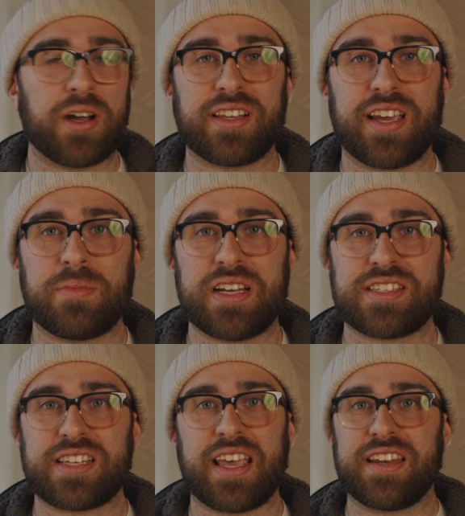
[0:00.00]
I light my
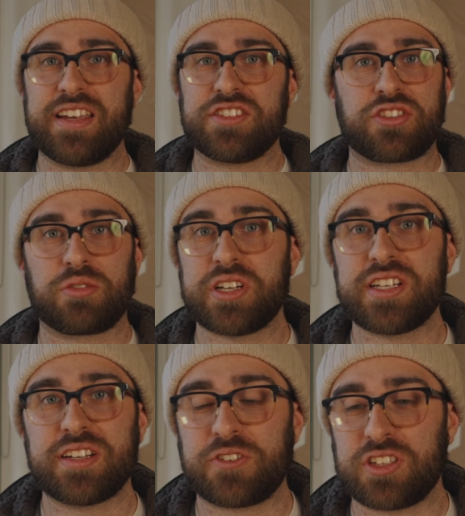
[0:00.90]
set. It's 3
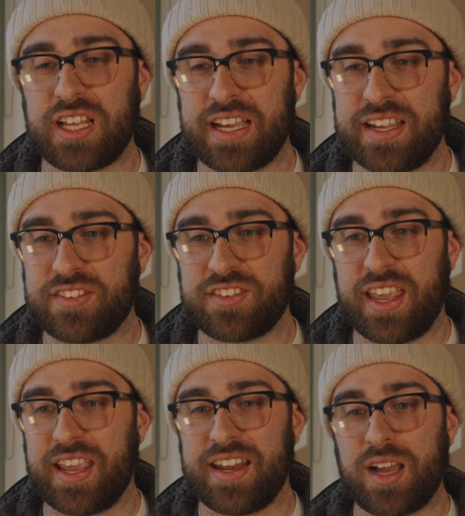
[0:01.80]
different lights,
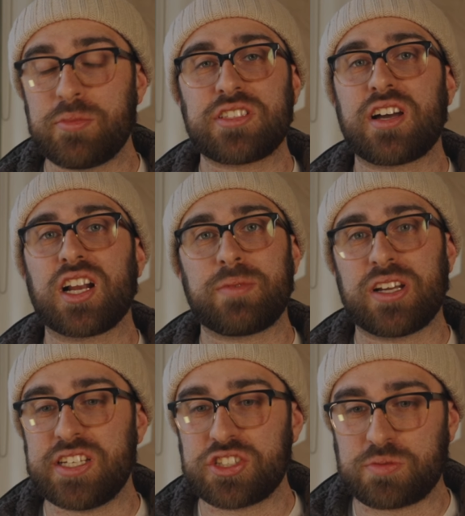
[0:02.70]
and I'm going to talk
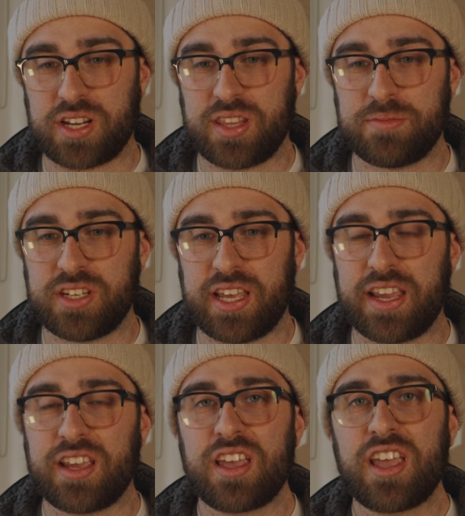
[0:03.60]
about each one of them
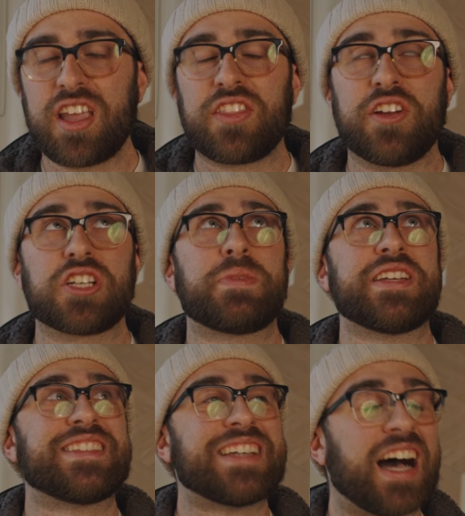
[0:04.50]
today. There's
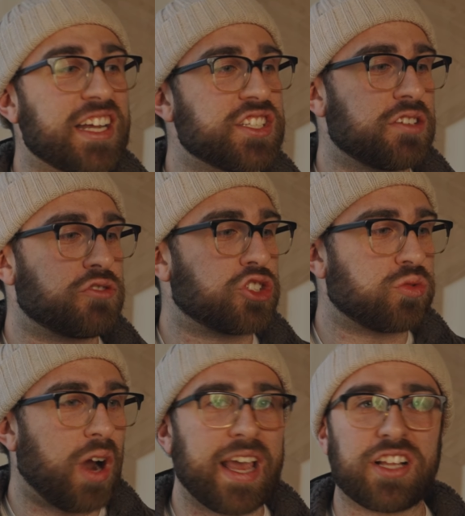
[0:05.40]
been tons of
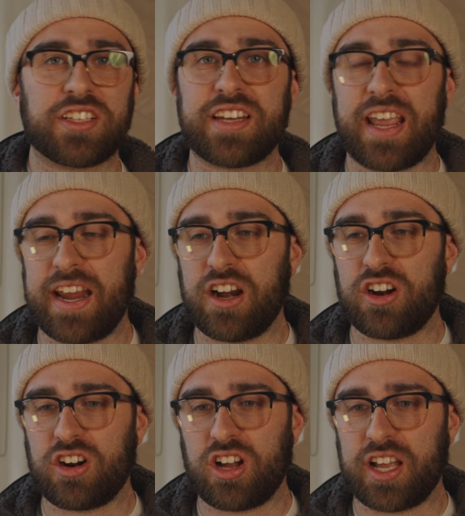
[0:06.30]
trial and
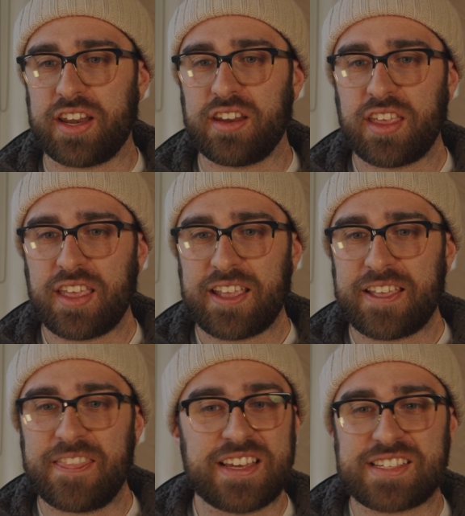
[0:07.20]
error on
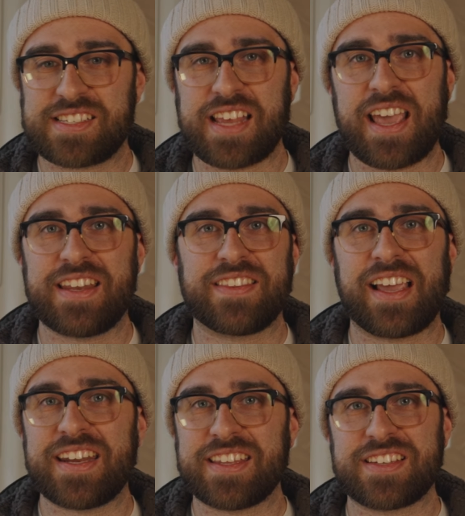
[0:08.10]
this set and
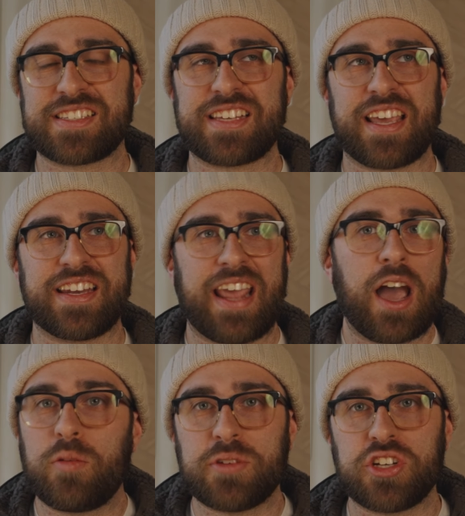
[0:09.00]
lighting this set and
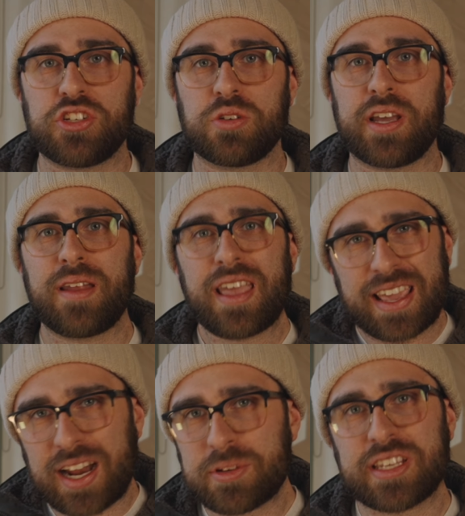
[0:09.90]
how I'm going to do it,
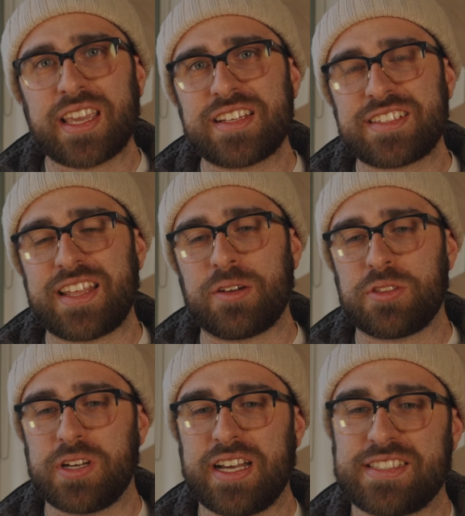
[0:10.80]
and I'm going to get into that with
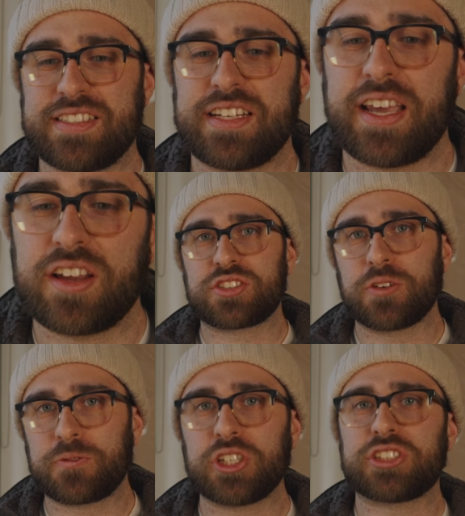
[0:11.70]
you guys today. So
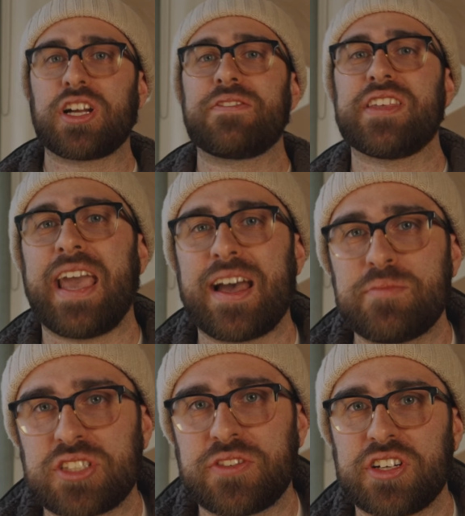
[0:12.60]
first off, the
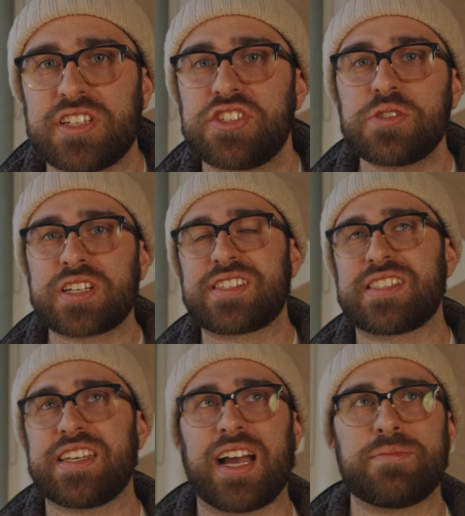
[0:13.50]
atmosphere, and as you can
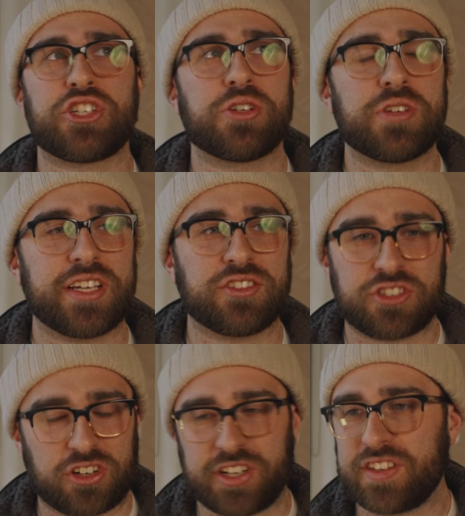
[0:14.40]
see, I'm shooting
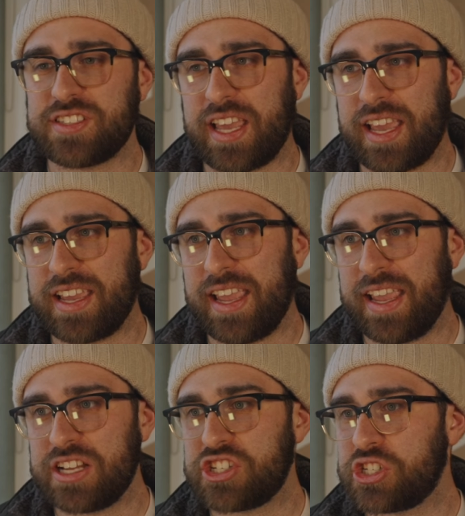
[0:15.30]
during the day,
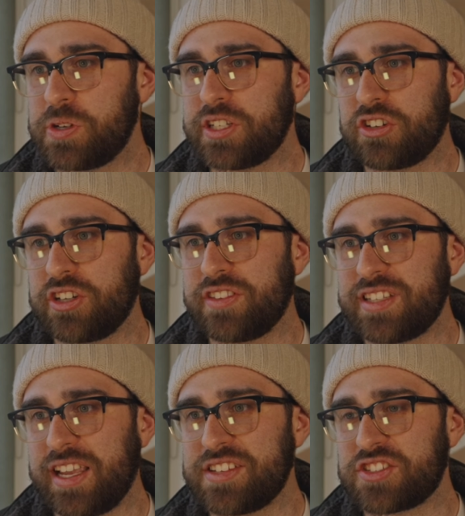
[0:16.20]
and shooting during the
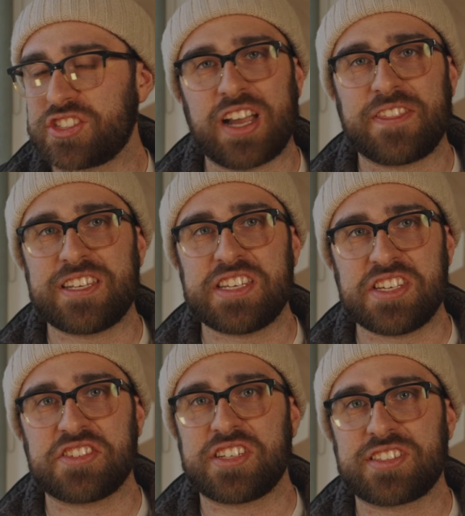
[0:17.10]
day is not the
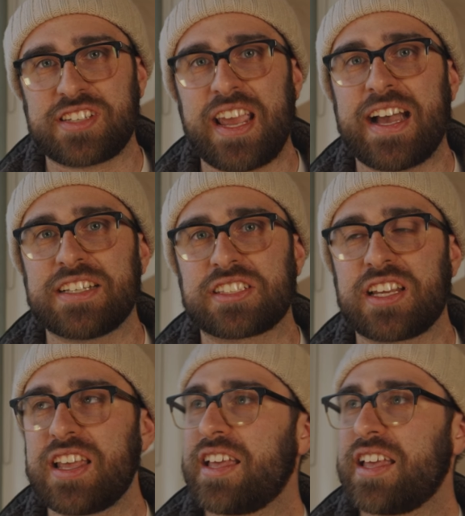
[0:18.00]
easiest task.